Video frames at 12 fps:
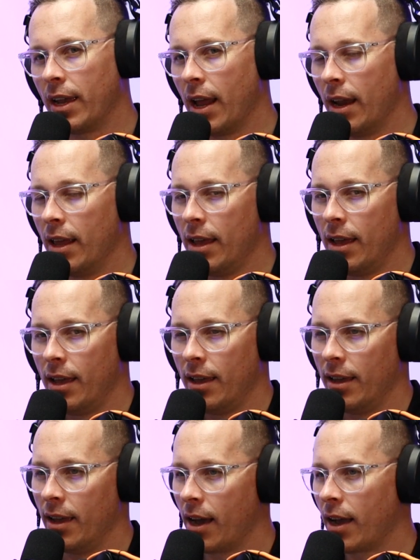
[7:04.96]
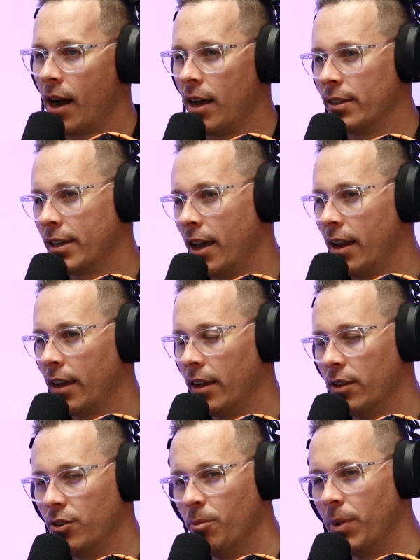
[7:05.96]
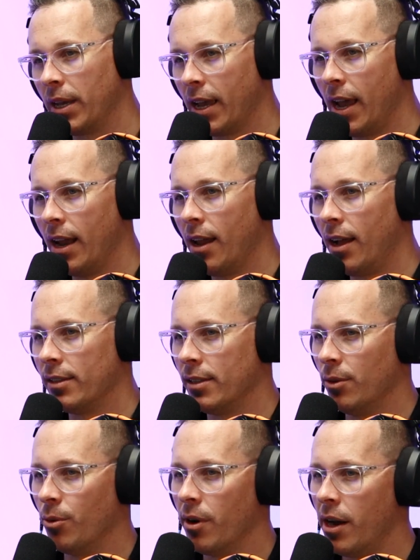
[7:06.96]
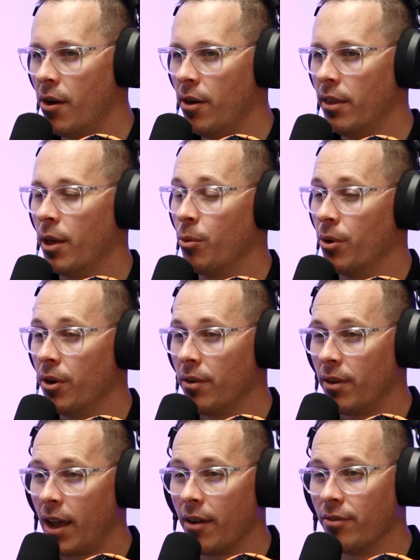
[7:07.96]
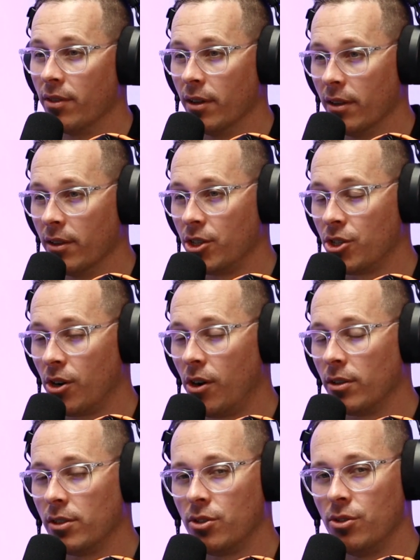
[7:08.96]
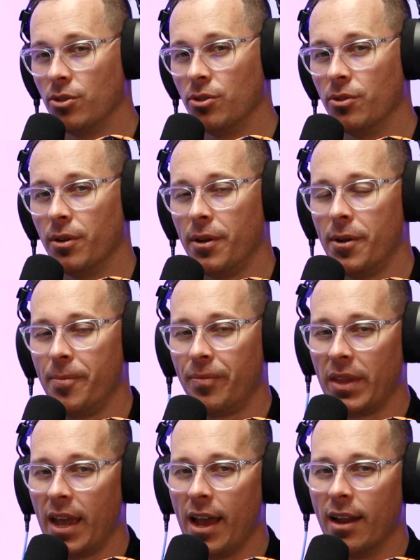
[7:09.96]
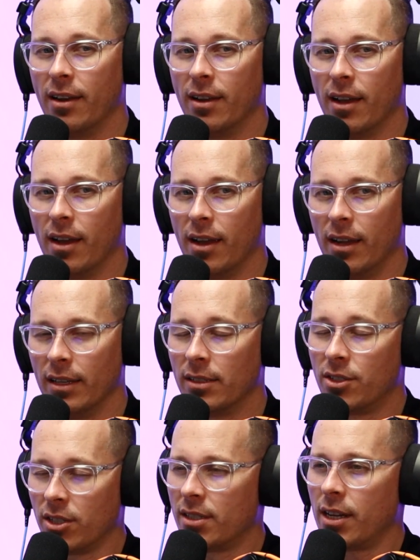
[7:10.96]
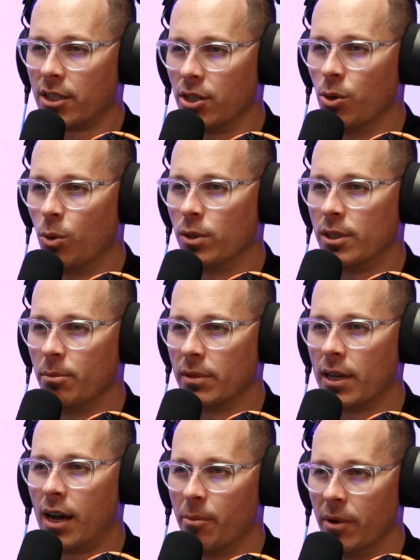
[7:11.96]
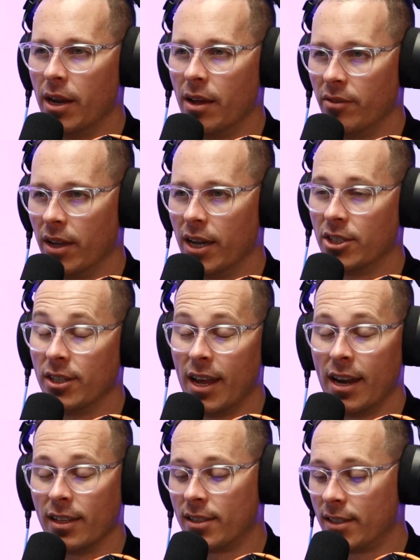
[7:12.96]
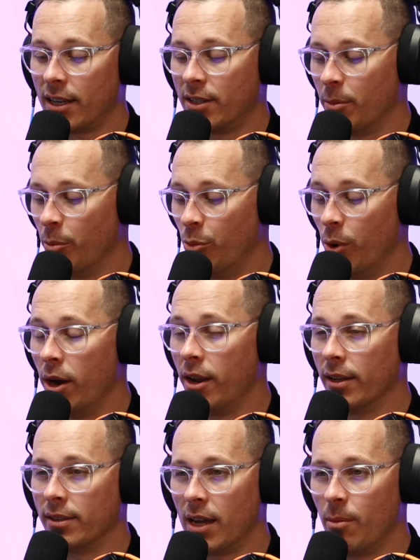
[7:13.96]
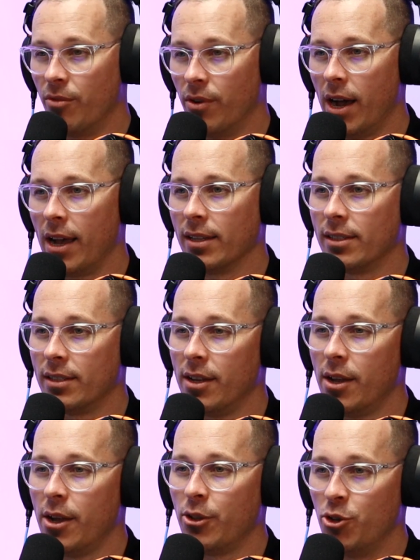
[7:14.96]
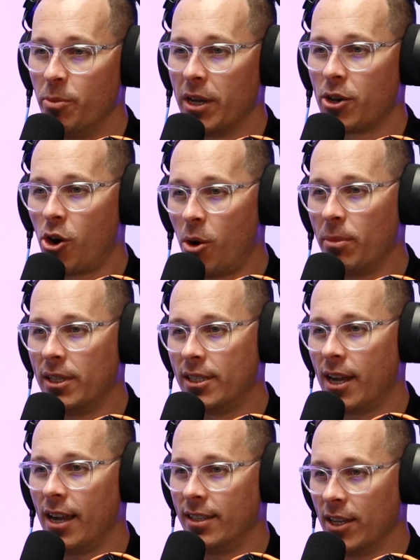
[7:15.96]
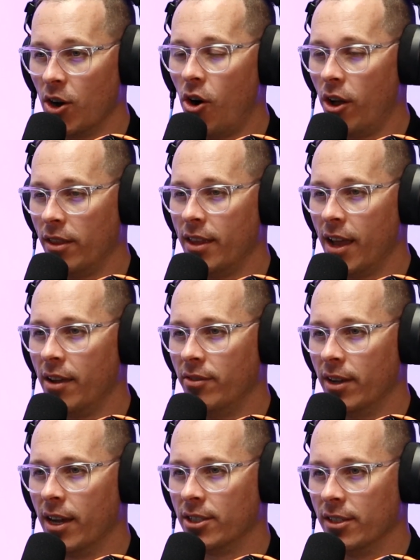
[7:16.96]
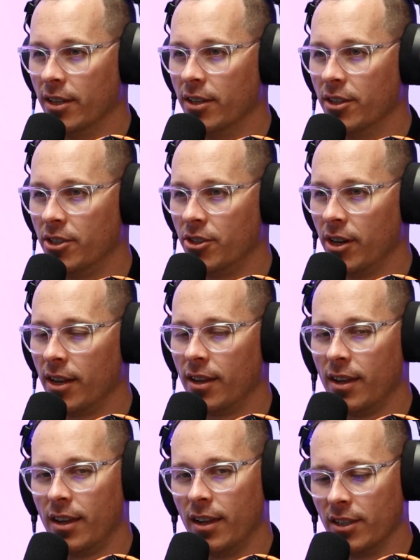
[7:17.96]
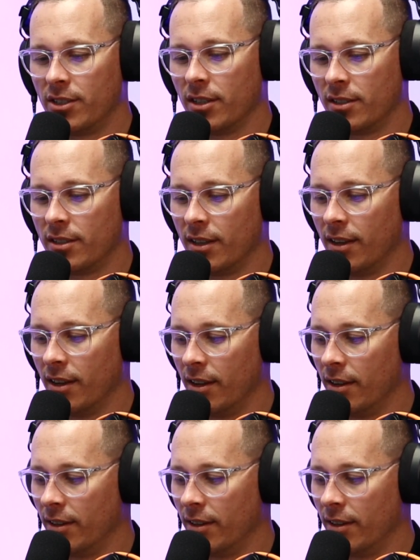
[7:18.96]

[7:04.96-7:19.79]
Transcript: and young guys getting into big airlines that ordinarily they wouldn't have the chance to. And it's just such an awesome time in aviation. And it's such a brilliant time for us to be commentating on the aviation industry. It's just an